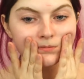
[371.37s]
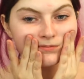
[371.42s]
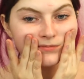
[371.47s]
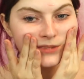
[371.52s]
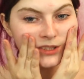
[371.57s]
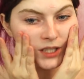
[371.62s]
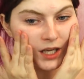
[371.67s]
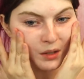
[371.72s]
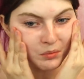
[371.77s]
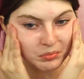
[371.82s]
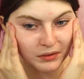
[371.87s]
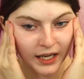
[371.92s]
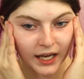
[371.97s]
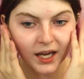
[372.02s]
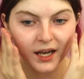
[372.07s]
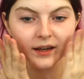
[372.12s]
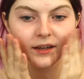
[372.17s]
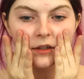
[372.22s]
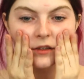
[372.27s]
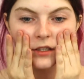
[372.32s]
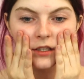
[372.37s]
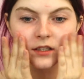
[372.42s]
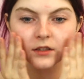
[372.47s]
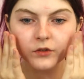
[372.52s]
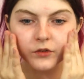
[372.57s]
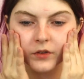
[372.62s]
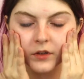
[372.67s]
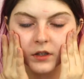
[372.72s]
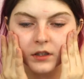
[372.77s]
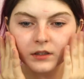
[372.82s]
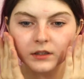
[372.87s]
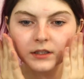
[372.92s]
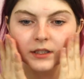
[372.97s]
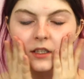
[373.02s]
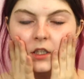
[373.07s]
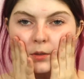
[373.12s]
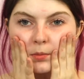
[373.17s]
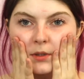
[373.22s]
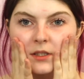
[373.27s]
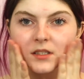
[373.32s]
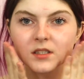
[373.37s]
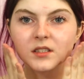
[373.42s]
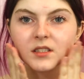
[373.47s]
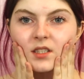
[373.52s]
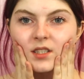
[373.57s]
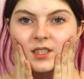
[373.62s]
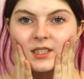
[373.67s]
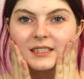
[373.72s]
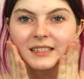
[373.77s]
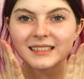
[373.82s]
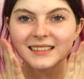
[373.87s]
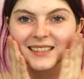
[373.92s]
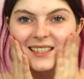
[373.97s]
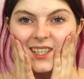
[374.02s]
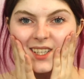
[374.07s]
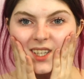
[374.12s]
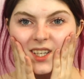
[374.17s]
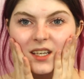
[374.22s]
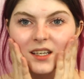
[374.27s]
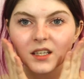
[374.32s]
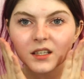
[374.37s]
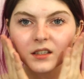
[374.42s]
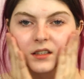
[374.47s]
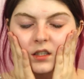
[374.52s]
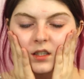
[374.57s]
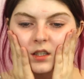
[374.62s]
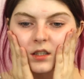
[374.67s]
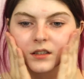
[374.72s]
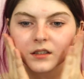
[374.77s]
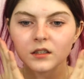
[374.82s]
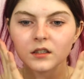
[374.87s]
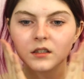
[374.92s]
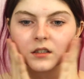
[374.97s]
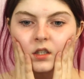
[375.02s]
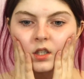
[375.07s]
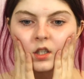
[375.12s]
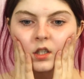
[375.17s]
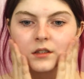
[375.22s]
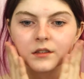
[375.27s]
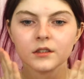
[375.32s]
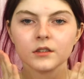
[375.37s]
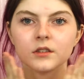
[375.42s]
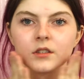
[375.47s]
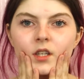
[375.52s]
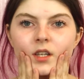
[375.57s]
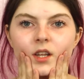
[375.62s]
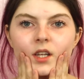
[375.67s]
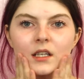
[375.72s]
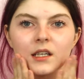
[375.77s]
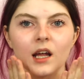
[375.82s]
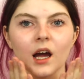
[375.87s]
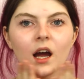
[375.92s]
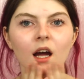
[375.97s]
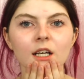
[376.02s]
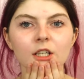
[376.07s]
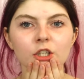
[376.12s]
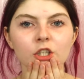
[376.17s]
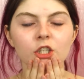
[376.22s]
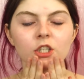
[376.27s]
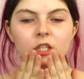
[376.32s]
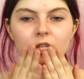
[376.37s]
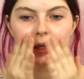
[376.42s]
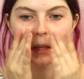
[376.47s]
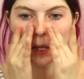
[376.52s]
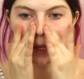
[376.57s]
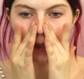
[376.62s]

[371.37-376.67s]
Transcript: It's not bad. It does feel a little bit sticky to the touch.